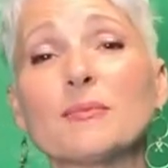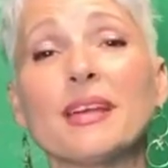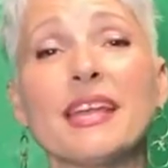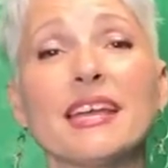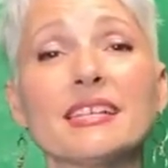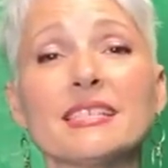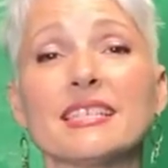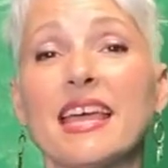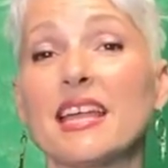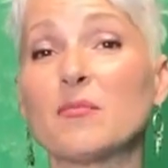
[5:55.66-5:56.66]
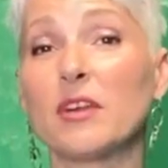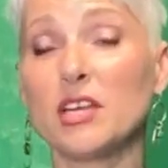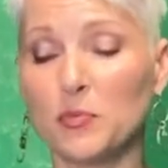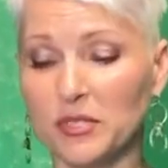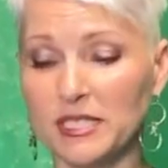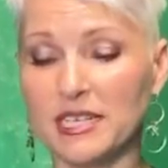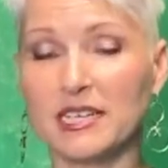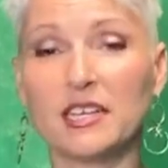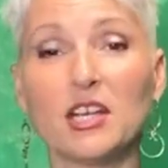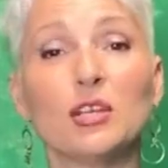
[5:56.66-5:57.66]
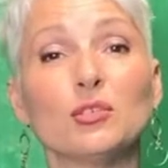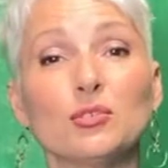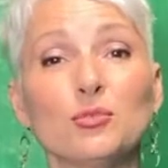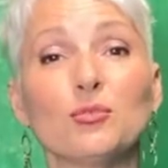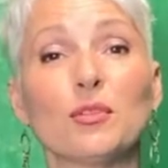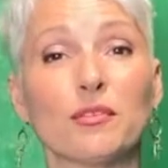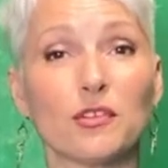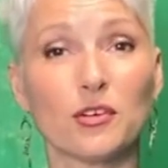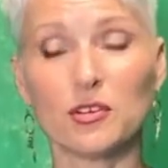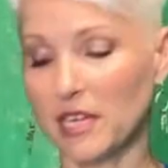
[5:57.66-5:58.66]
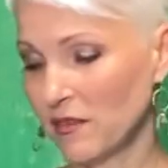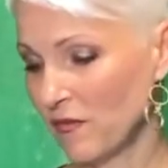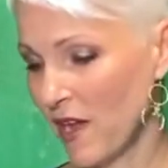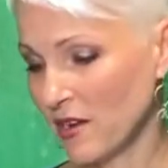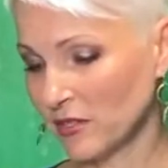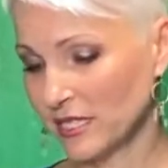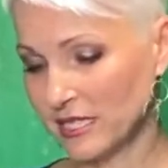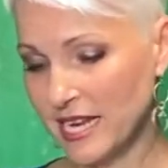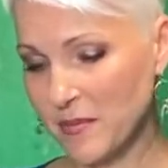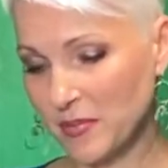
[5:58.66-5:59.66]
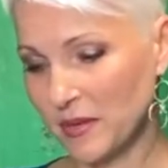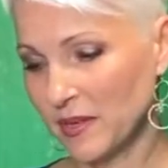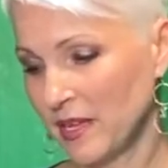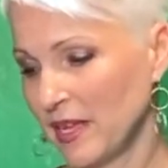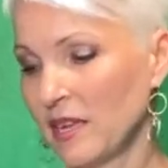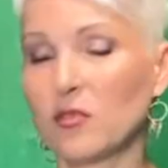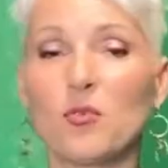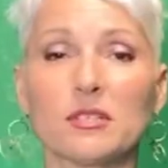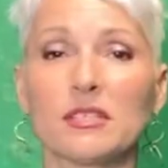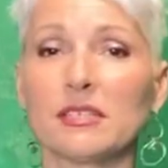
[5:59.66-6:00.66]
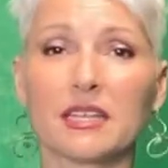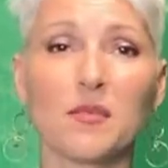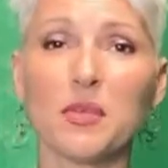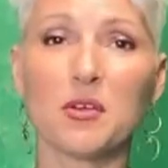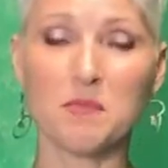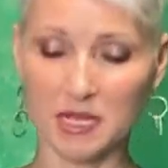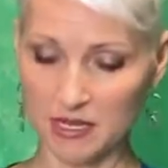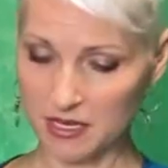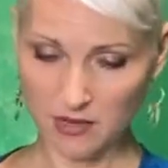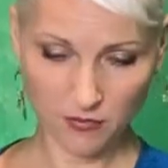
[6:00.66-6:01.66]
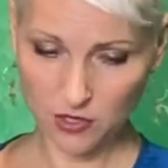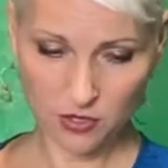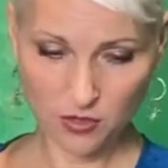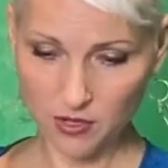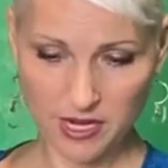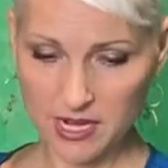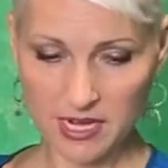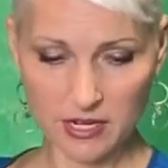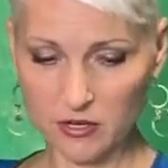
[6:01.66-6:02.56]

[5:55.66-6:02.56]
my hands and I'm ready to proceed to the third and final step. Of course, this can be omitted if you're eating it